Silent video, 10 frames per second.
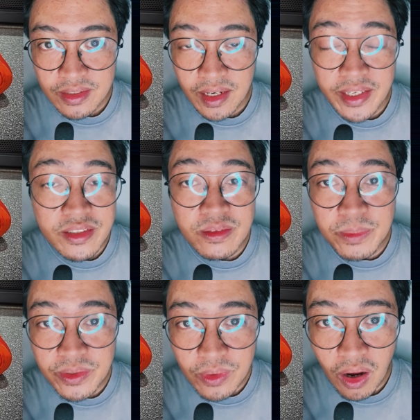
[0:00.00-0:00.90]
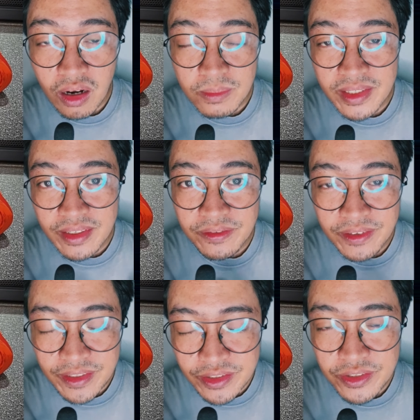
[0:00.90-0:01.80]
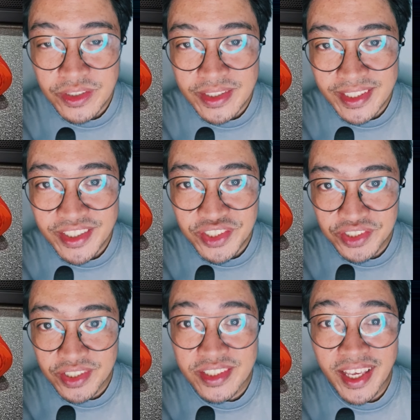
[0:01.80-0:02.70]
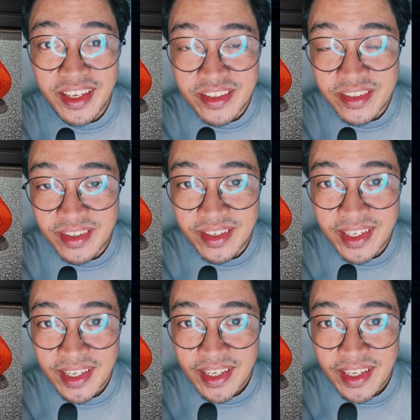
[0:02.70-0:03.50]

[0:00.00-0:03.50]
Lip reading: I could be wrong, but if history teaches us anything,